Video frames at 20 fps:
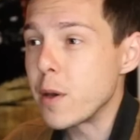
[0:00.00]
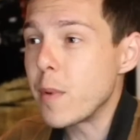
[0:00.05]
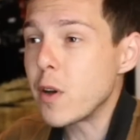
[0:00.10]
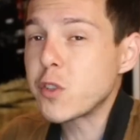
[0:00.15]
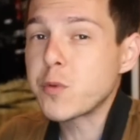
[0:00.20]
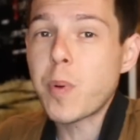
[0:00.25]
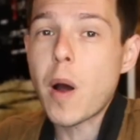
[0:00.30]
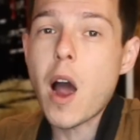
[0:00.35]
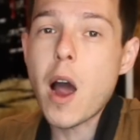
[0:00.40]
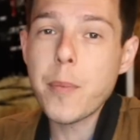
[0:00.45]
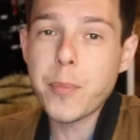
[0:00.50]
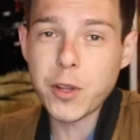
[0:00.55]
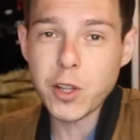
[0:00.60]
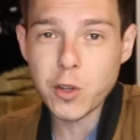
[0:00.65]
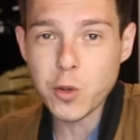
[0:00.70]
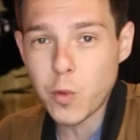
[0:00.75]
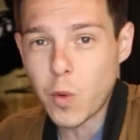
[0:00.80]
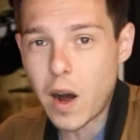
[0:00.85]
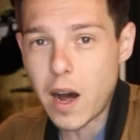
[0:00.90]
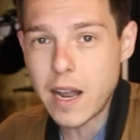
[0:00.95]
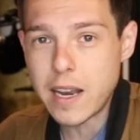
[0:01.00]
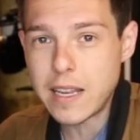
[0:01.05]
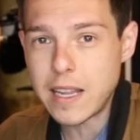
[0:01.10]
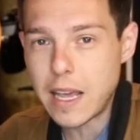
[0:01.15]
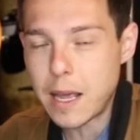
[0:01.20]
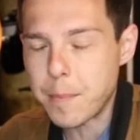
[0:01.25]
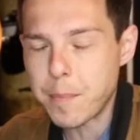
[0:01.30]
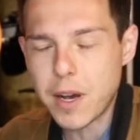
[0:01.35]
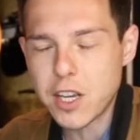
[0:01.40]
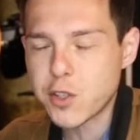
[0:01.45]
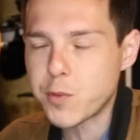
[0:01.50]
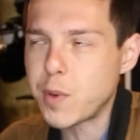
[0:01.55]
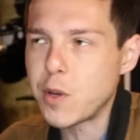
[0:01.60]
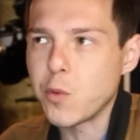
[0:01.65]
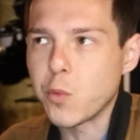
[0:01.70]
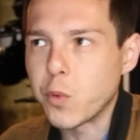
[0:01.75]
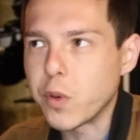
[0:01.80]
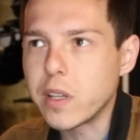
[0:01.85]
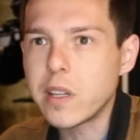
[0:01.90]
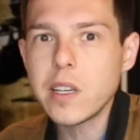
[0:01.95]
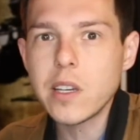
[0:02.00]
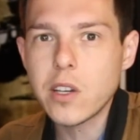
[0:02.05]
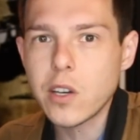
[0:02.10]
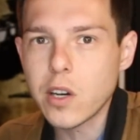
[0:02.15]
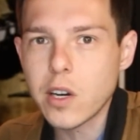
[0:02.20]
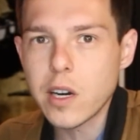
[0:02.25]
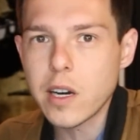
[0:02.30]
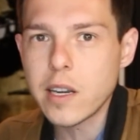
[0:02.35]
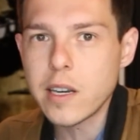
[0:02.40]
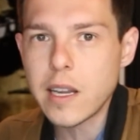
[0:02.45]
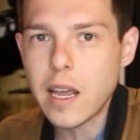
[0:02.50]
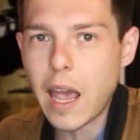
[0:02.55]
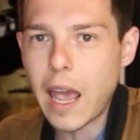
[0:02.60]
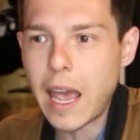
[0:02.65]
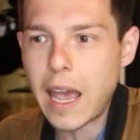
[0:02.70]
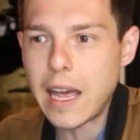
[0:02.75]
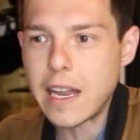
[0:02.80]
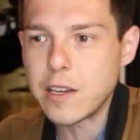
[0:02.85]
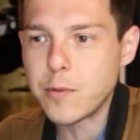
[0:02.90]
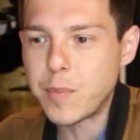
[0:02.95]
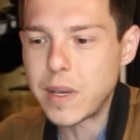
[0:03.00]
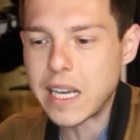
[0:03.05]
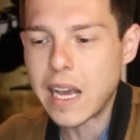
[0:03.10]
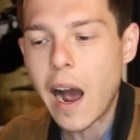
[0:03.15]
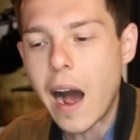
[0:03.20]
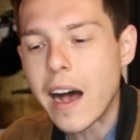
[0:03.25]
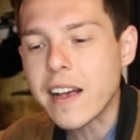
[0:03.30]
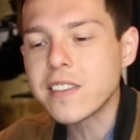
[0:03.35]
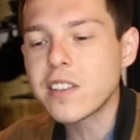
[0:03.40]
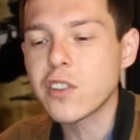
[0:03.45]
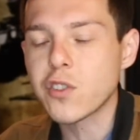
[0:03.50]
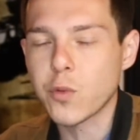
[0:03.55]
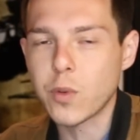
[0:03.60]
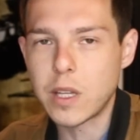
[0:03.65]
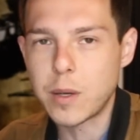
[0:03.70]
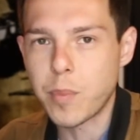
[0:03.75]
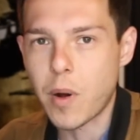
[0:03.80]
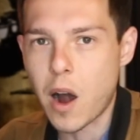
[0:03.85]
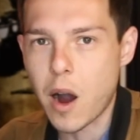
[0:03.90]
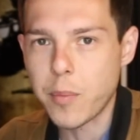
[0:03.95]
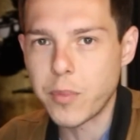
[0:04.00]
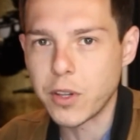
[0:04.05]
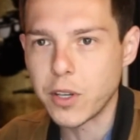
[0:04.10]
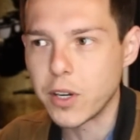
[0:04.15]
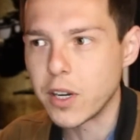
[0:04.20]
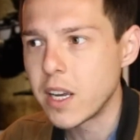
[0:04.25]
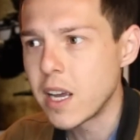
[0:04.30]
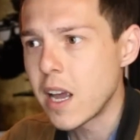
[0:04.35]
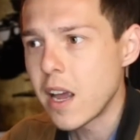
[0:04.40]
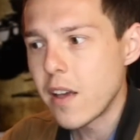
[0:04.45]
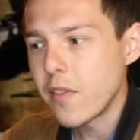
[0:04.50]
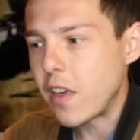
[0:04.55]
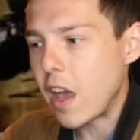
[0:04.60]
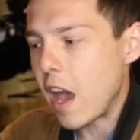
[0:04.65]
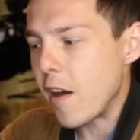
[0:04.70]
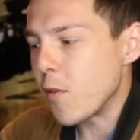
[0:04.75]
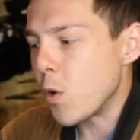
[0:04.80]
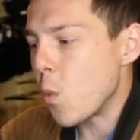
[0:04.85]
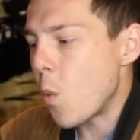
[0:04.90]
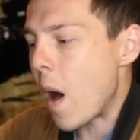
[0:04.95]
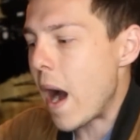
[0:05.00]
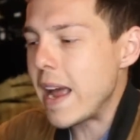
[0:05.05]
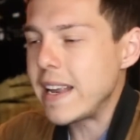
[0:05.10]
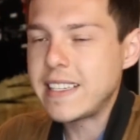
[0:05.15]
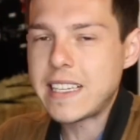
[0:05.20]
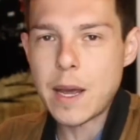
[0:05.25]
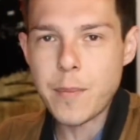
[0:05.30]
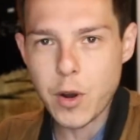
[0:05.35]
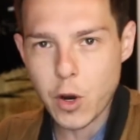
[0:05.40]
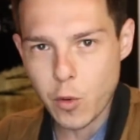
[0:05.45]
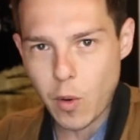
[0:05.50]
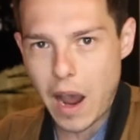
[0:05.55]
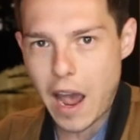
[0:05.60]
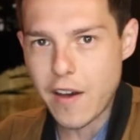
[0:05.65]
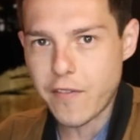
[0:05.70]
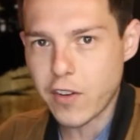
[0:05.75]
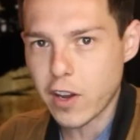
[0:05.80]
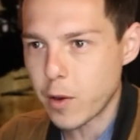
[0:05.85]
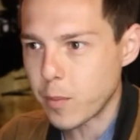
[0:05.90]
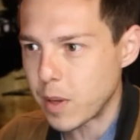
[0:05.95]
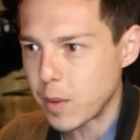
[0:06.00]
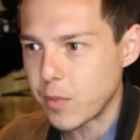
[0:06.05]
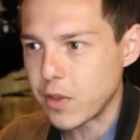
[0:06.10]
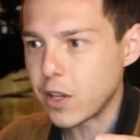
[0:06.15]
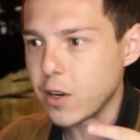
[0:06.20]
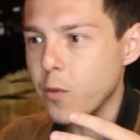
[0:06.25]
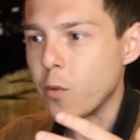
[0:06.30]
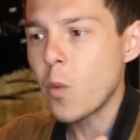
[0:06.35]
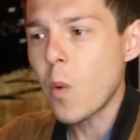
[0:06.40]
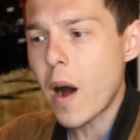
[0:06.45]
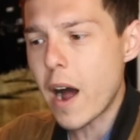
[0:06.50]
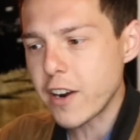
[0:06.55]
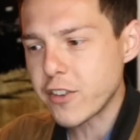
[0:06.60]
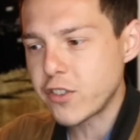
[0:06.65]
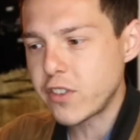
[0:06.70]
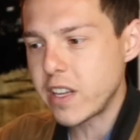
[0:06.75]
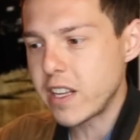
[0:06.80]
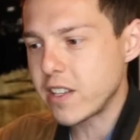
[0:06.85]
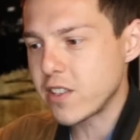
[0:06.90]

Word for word: the most popular one, it must be really good and because it's really popular, they have a wide demographic of people that have watched